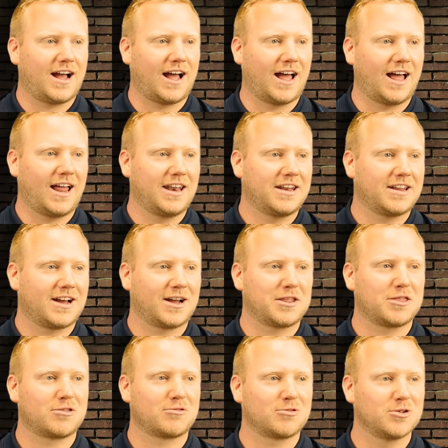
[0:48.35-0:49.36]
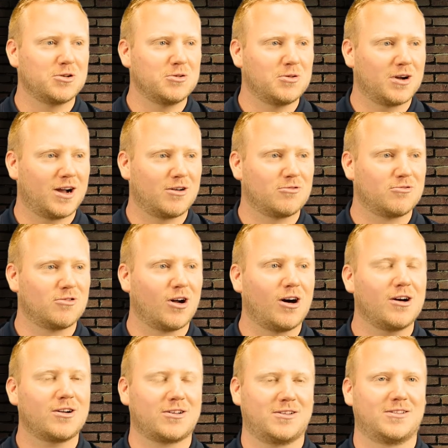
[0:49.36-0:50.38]
And I threw a
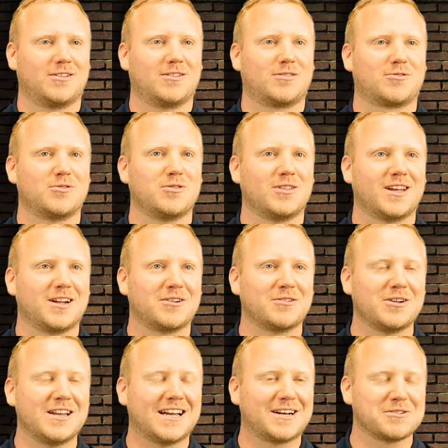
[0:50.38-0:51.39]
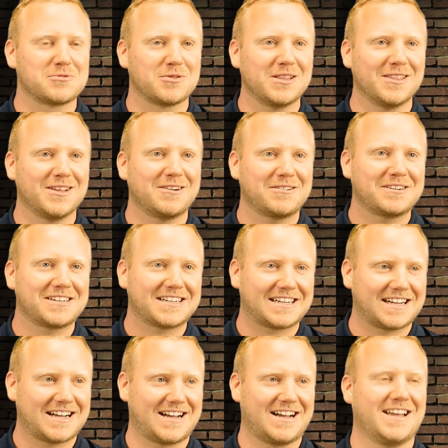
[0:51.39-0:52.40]
rock through their greenhouse window
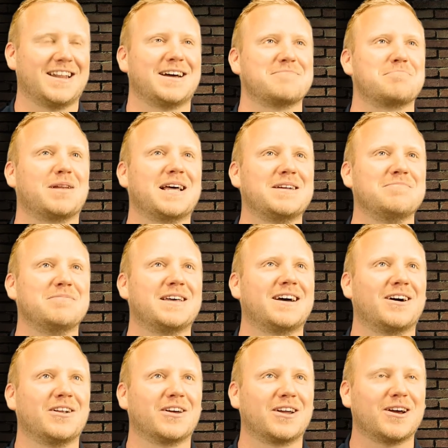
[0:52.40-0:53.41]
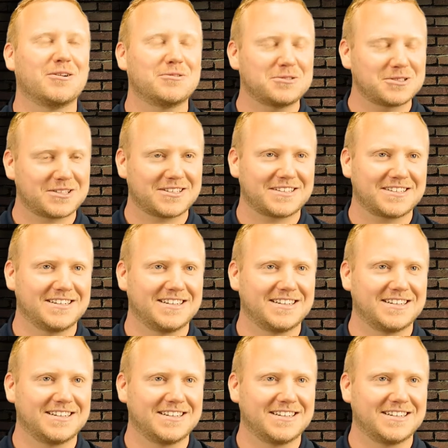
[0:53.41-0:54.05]
and I blamed it on a ghost.